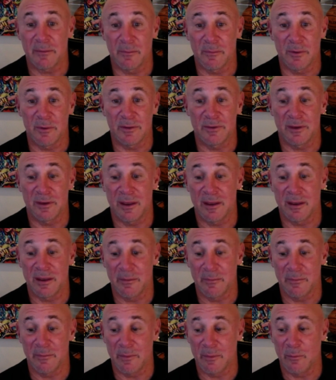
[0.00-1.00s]
which
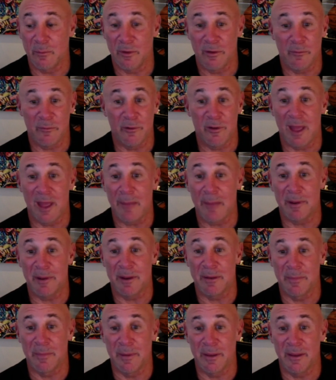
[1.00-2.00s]
we're real happy
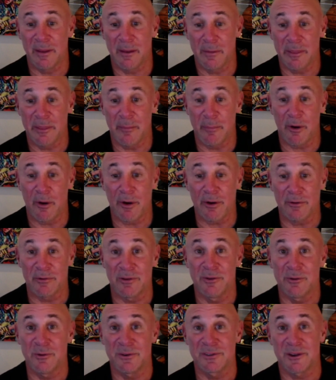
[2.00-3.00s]
to be their partner in
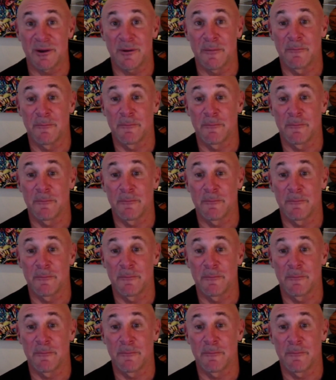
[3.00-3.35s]
doing so.